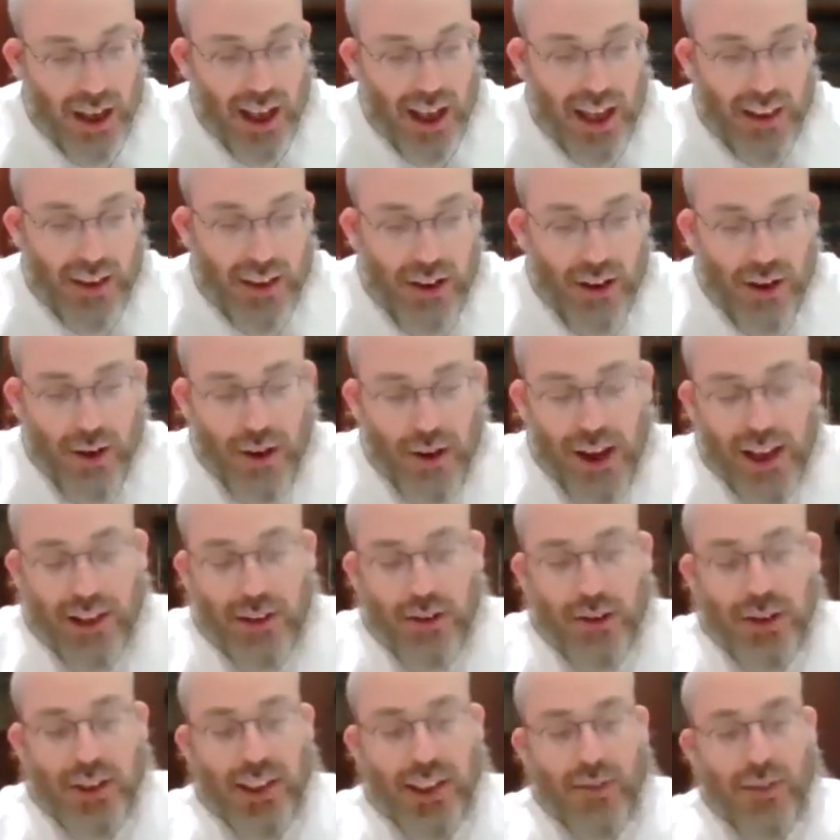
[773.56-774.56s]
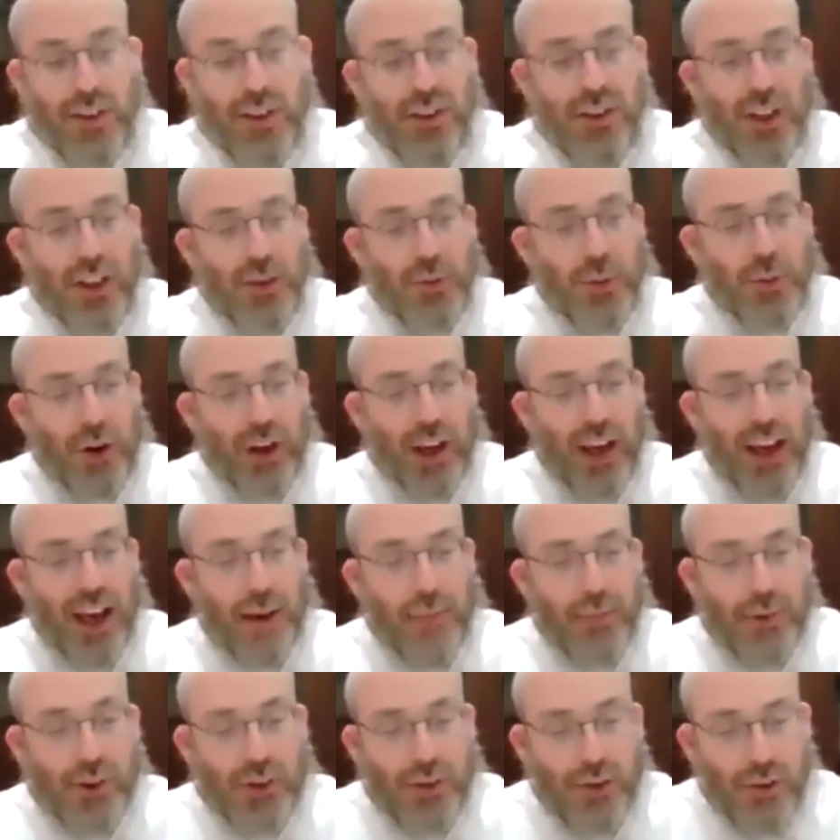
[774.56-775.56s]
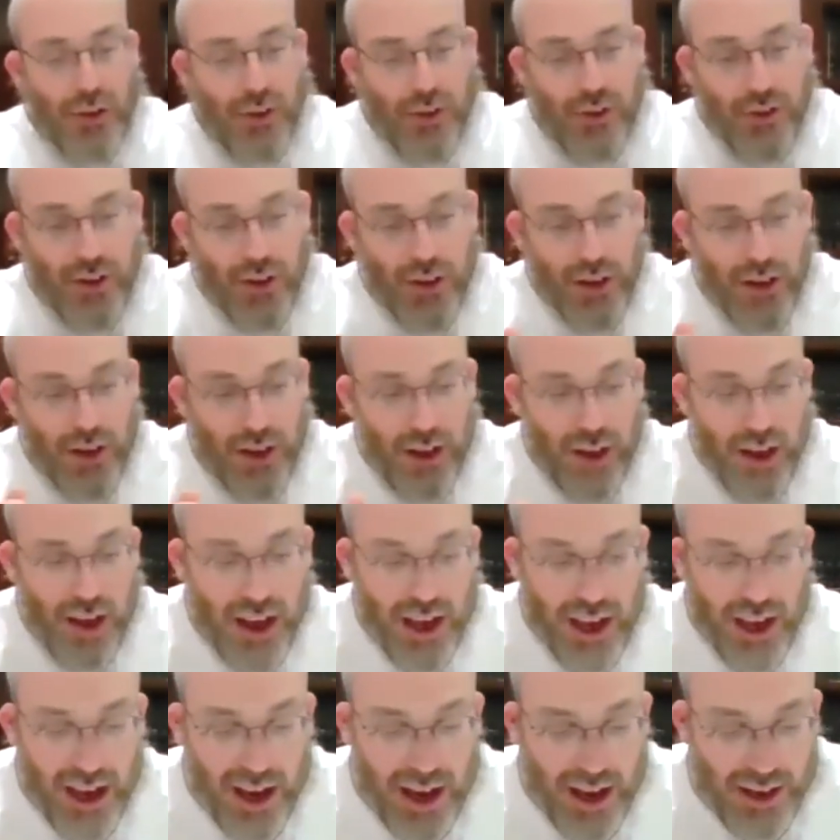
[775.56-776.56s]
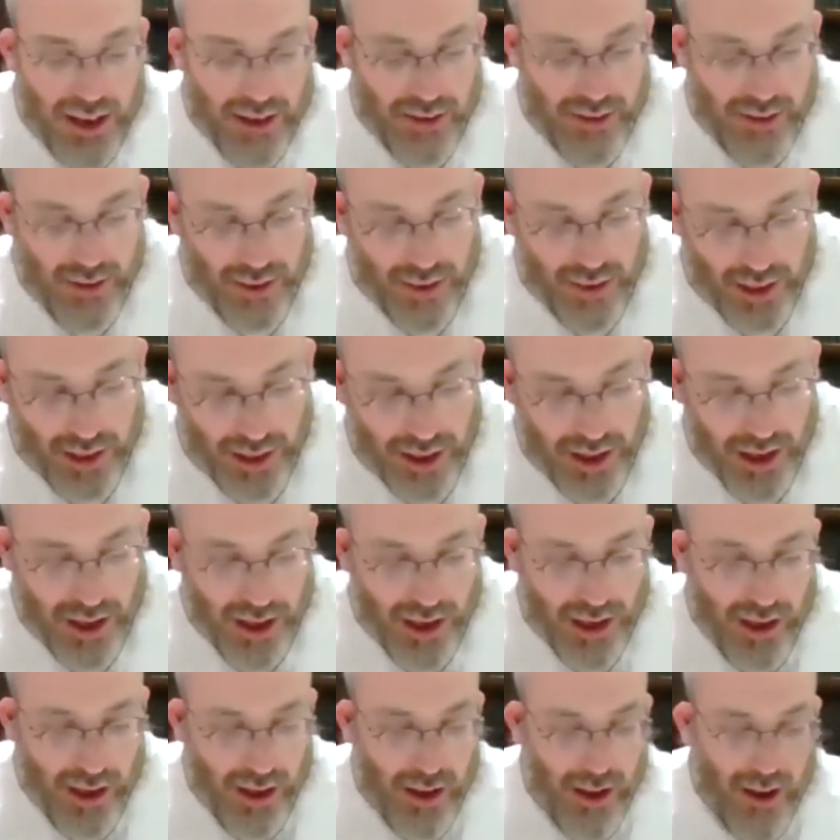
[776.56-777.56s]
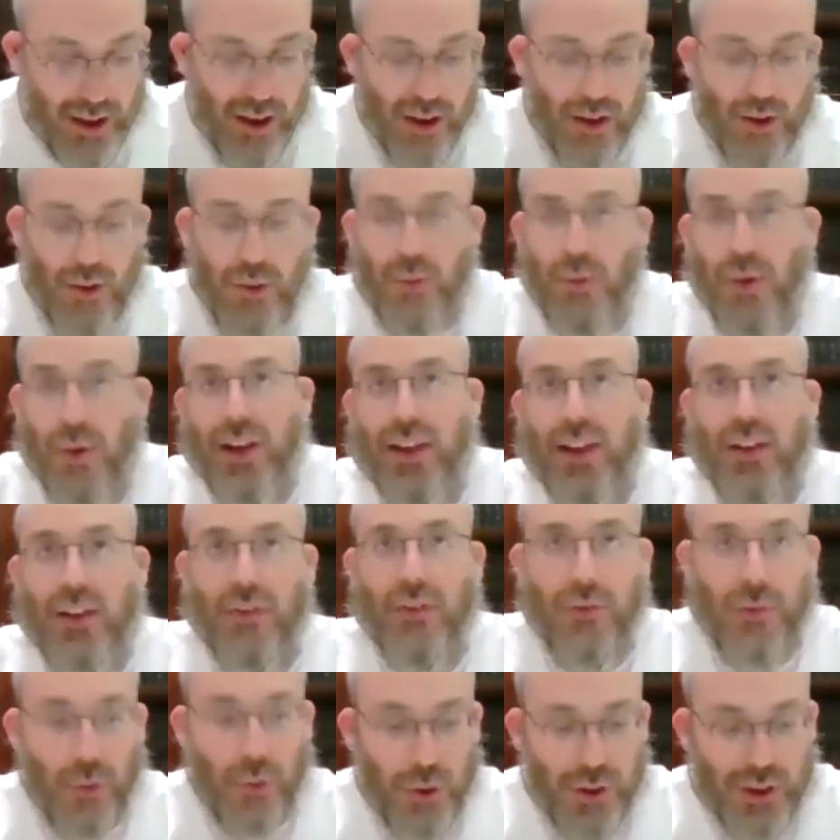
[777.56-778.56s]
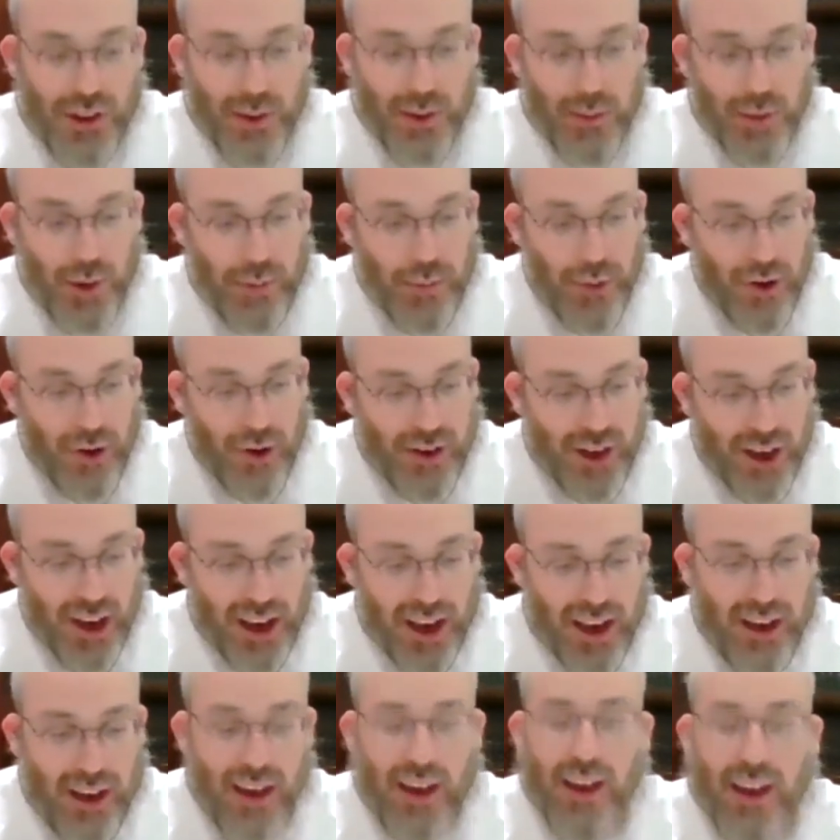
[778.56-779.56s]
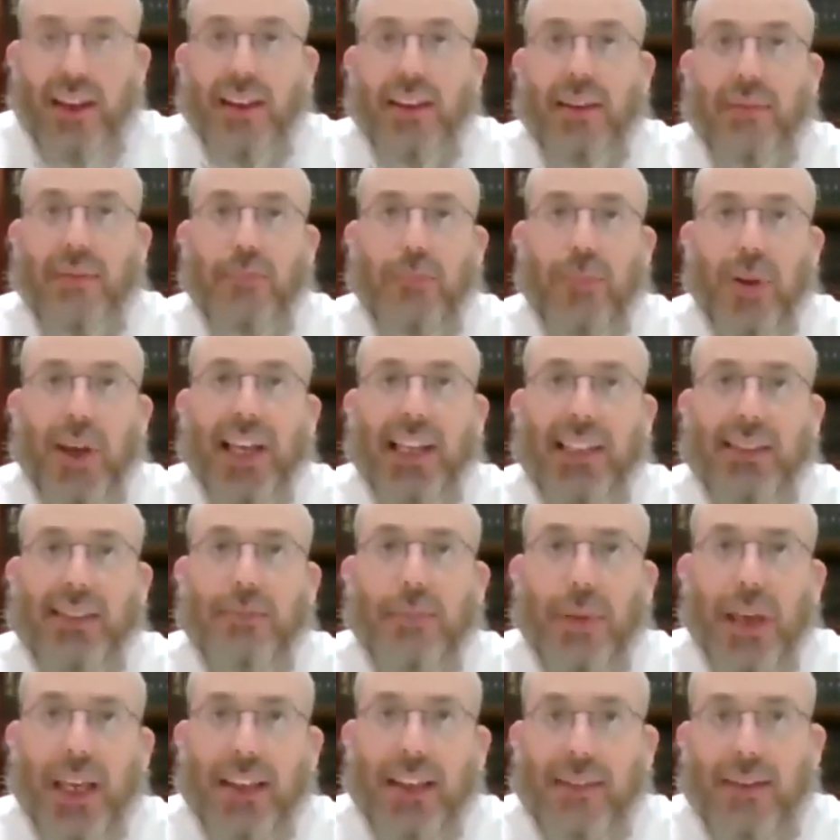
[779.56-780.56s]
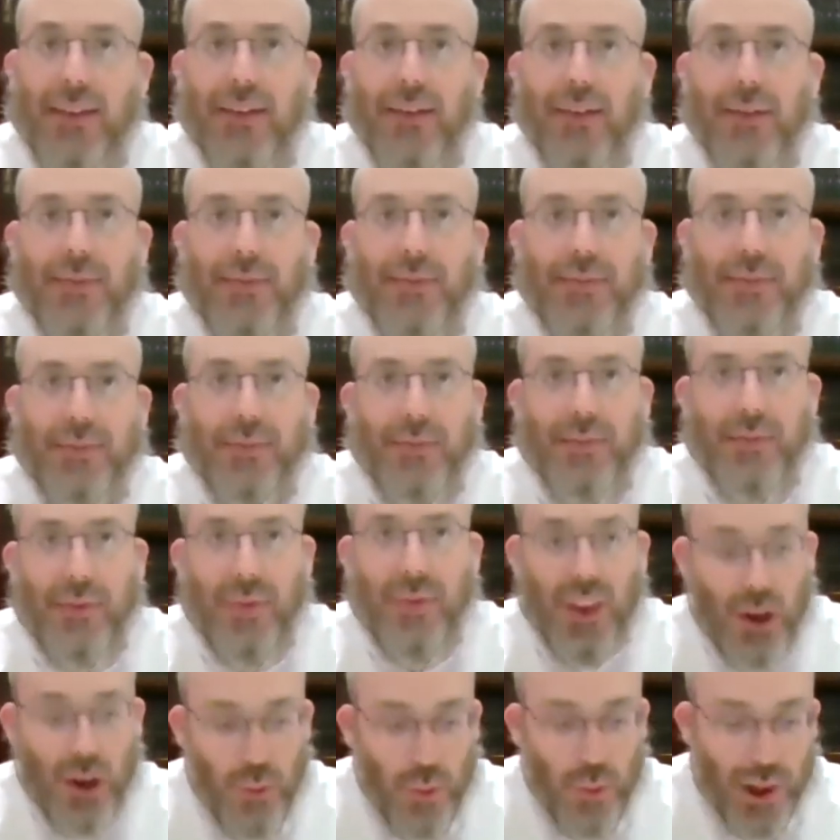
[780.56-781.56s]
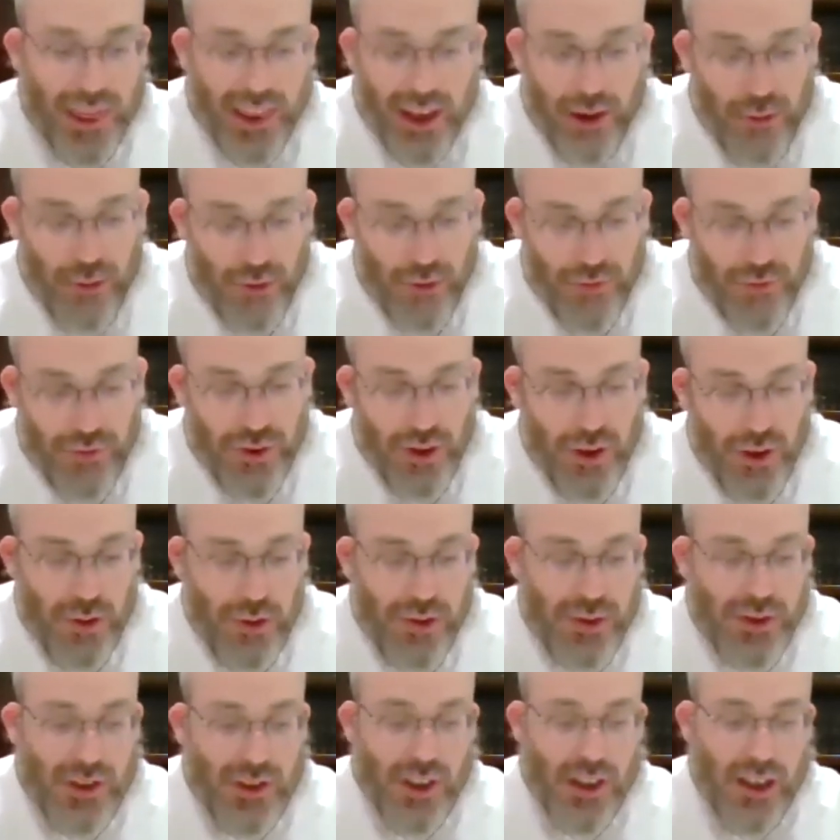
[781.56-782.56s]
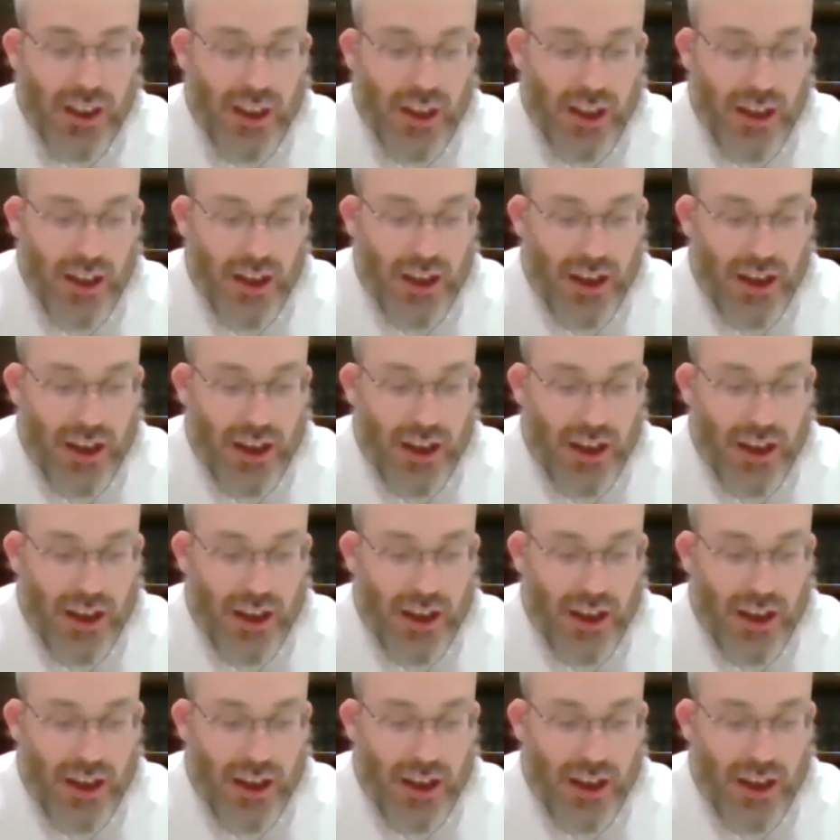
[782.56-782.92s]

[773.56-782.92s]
Chana and her seven sons were captured, and the king wanted to force them to partake in pig's meat. When they refused,